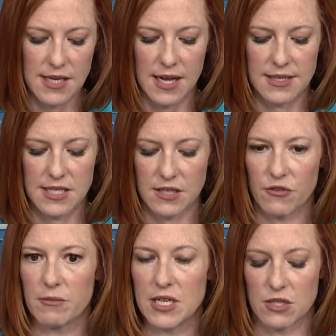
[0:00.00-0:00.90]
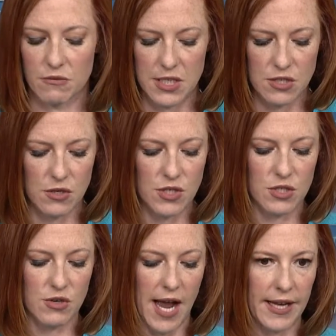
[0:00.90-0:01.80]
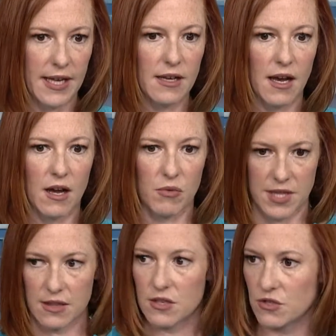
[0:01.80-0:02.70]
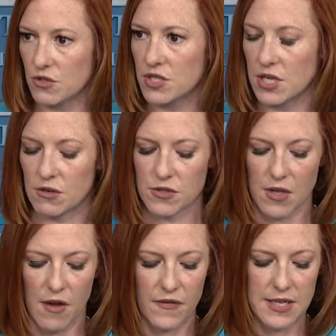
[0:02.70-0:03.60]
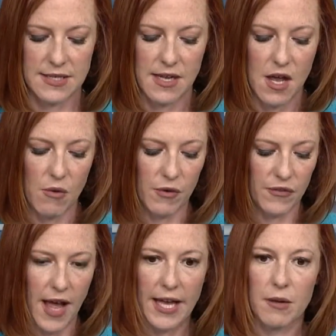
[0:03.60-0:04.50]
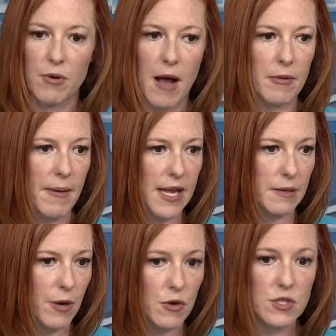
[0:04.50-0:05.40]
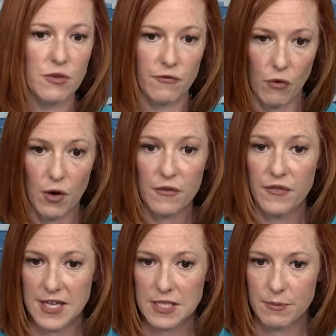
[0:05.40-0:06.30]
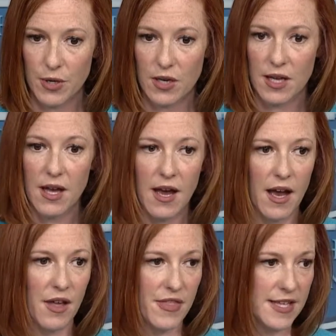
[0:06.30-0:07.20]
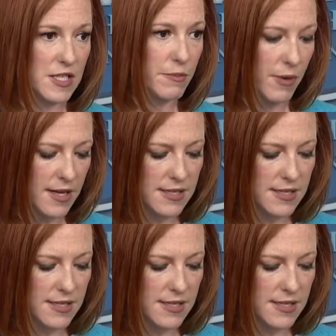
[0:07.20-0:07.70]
disinformation research and tracking within the Surgeon General's office. We're flagging problematic posts for Facebook that spread